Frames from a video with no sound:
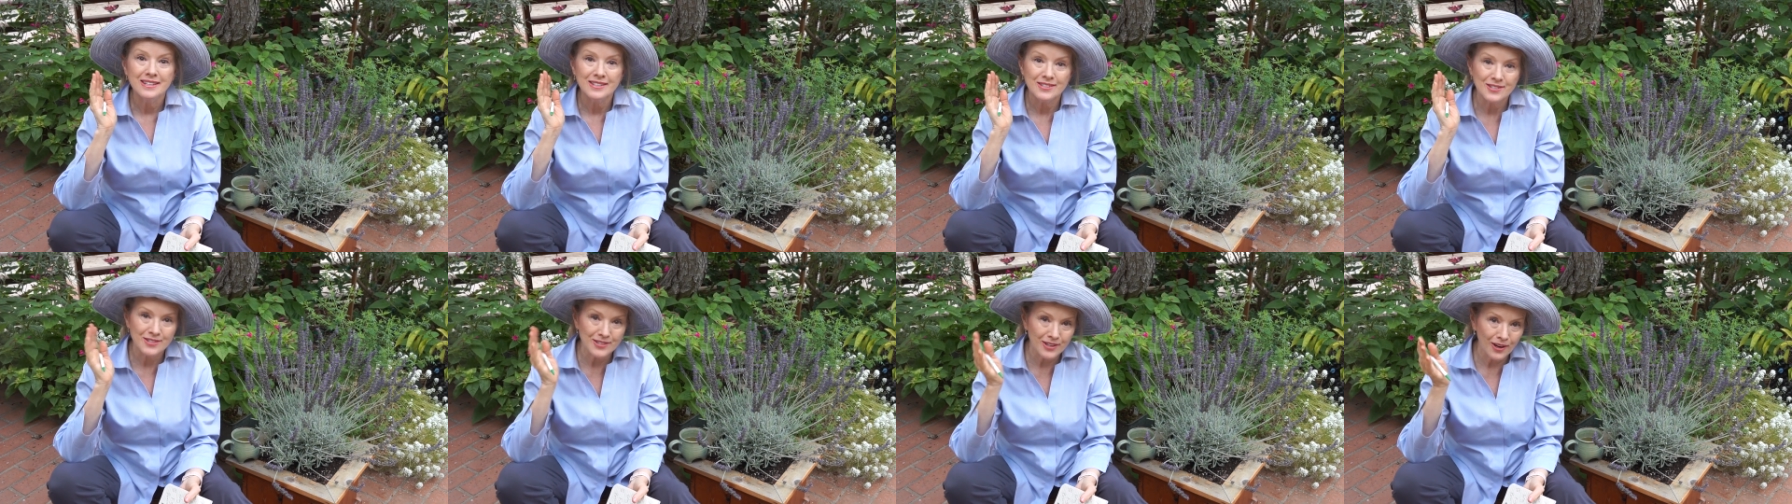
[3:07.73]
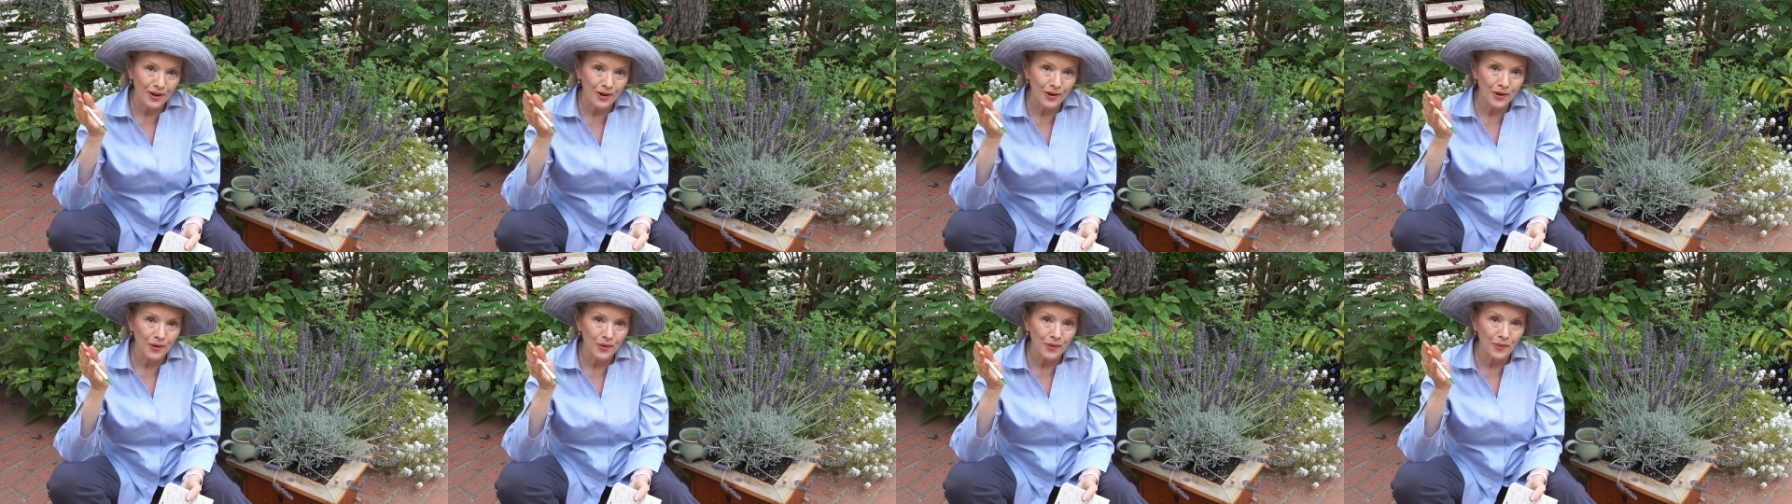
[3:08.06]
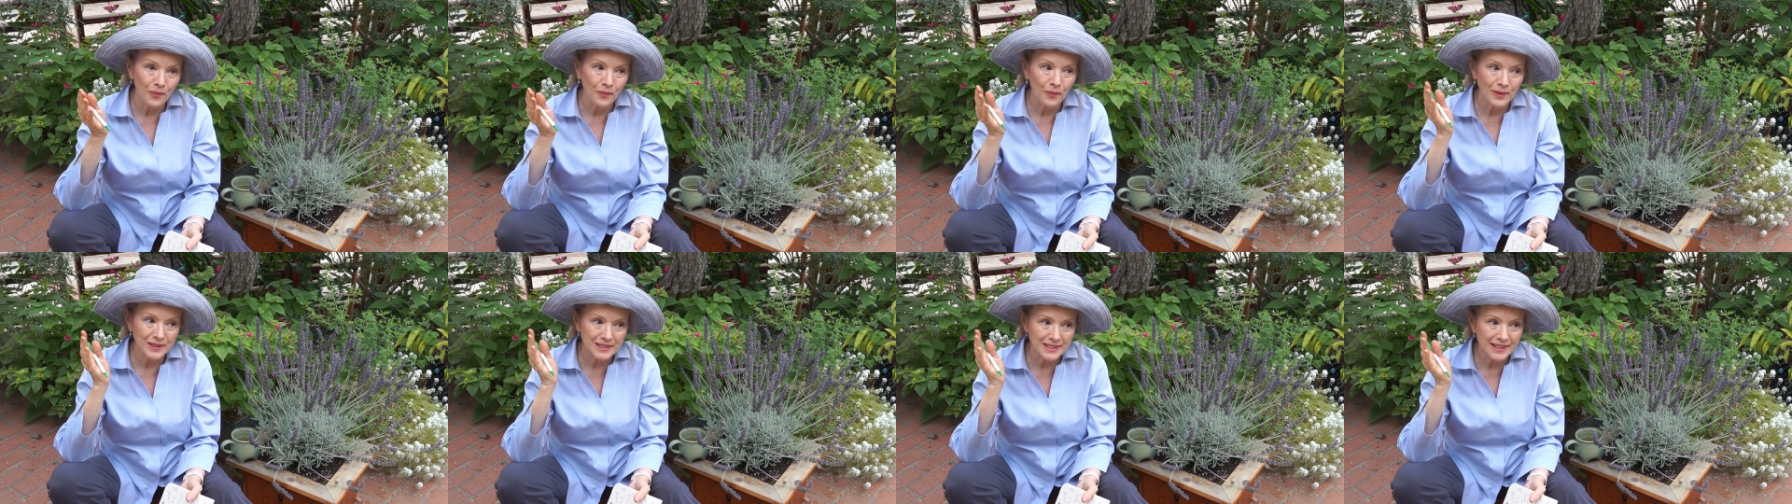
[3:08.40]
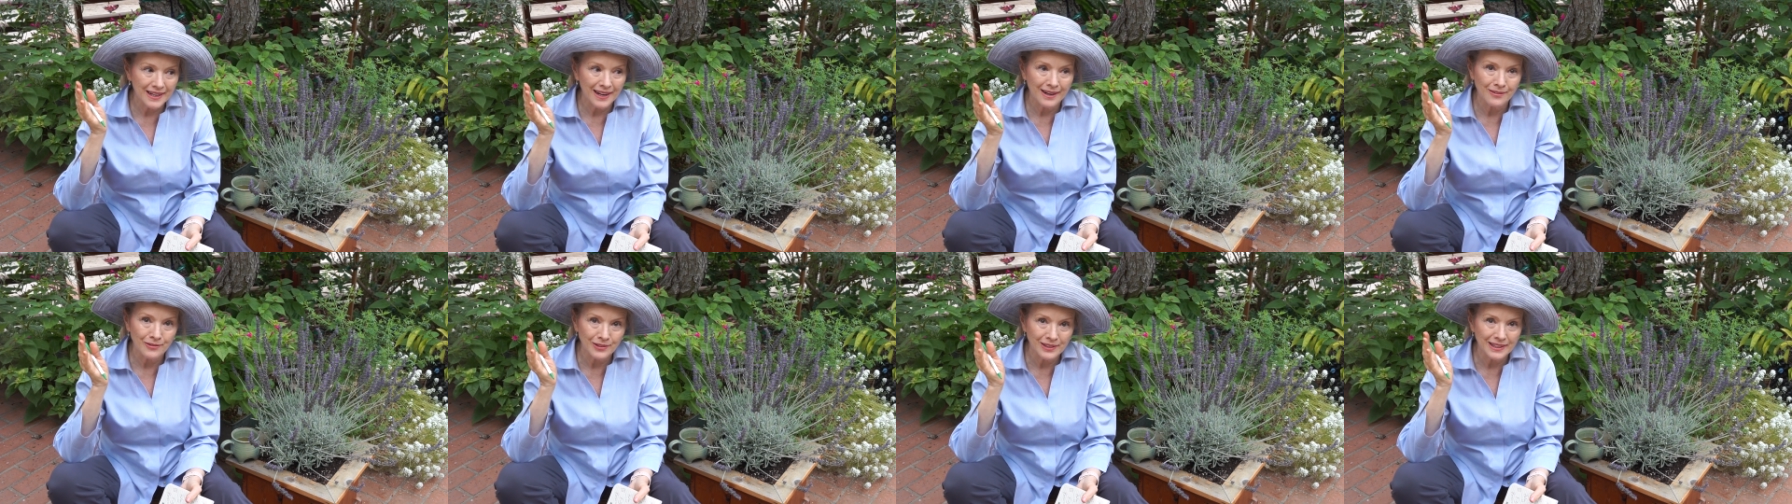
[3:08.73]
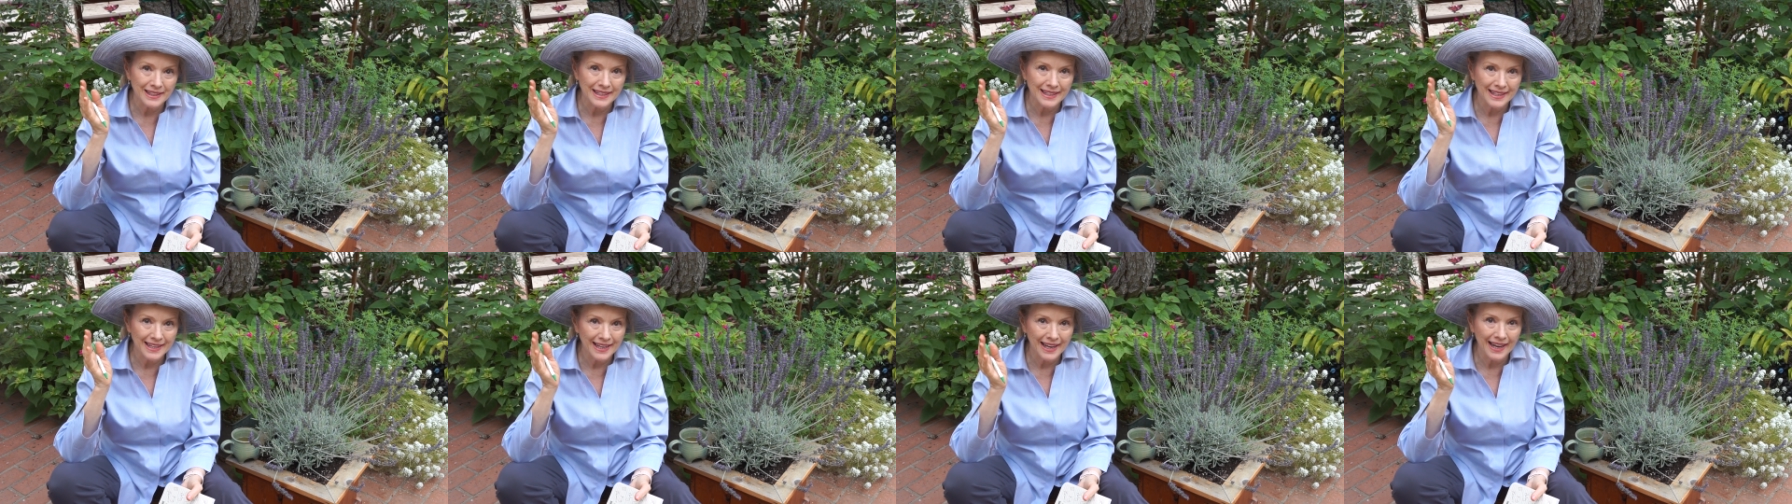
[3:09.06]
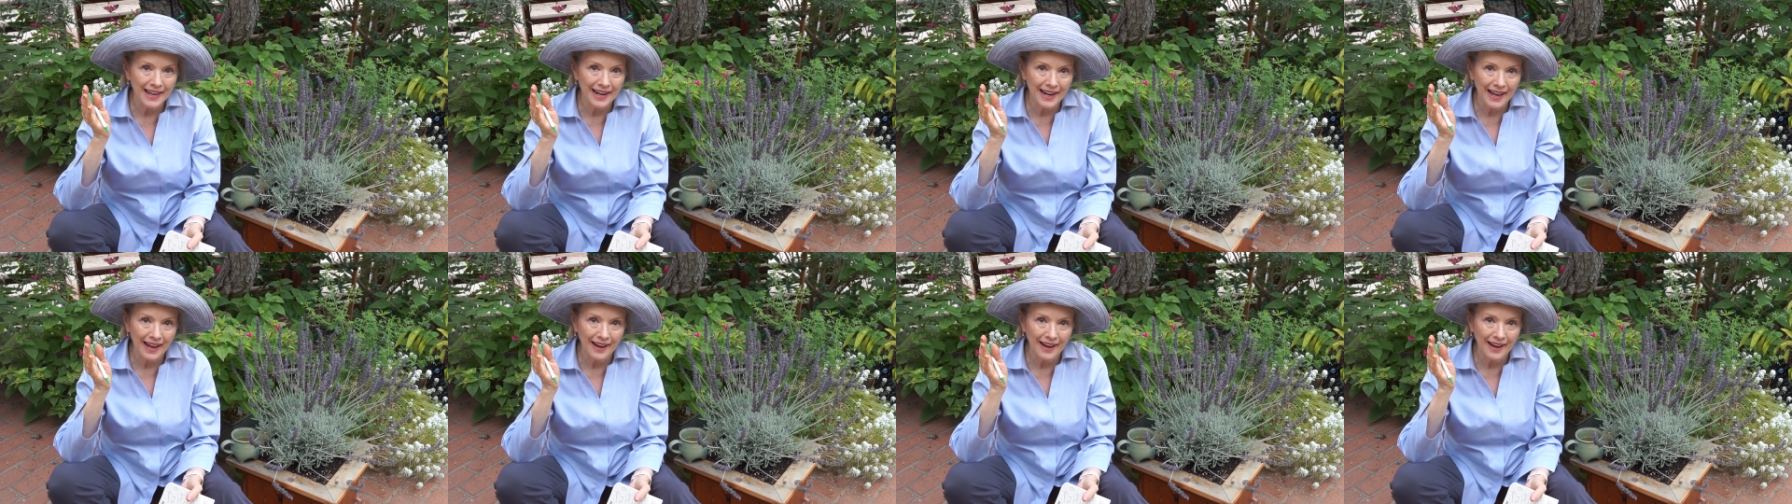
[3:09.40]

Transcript: So what did I really get